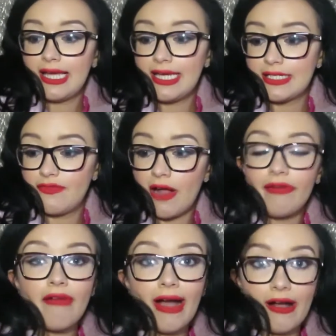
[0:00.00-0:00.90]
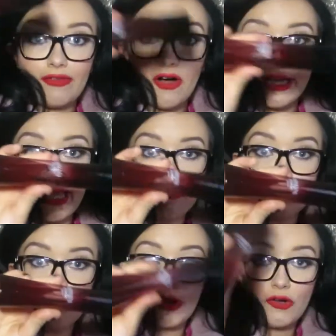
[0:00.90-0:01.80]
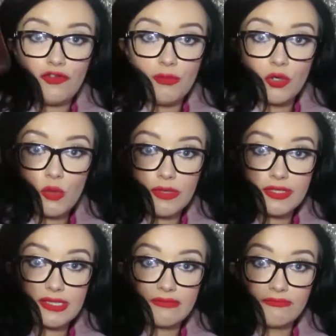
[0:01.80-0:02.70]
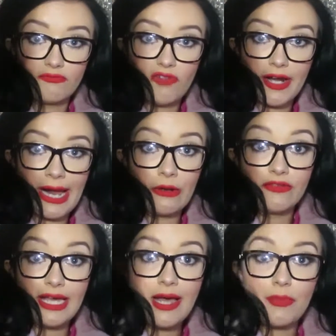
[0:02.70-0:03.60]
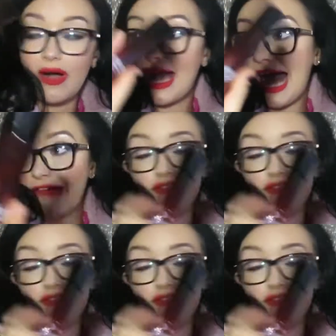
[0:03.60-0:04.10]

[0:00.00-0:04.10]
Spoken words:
It is very rare that I get through a perfume and almost run out of it, but I have